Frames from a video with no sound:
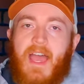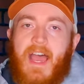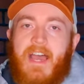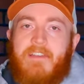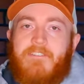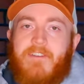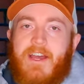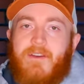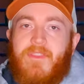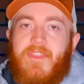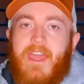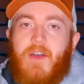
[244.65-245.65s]
I
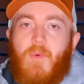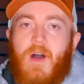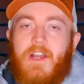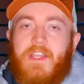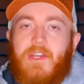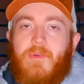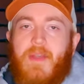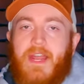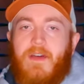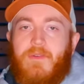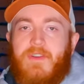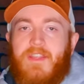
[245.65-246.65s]
found that walking
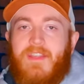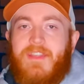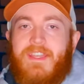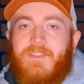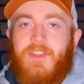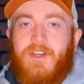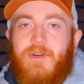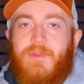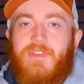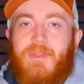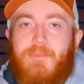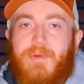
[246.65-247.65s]
around in
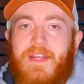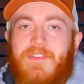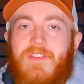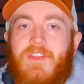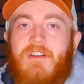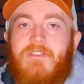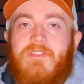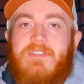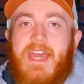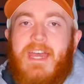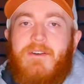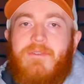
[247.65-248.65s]
those compresses all the
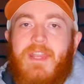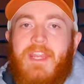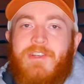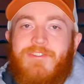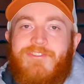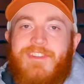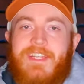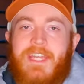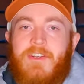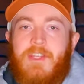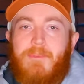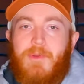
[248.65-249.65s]
down and your feet
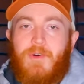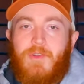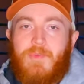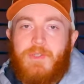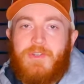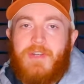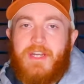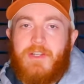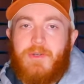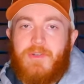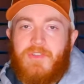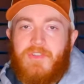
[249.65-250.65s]
end up cold when you try to
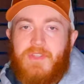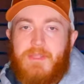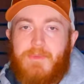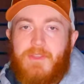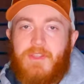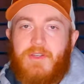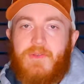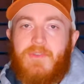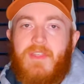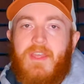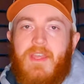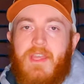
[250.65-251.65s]
go to sleep in those.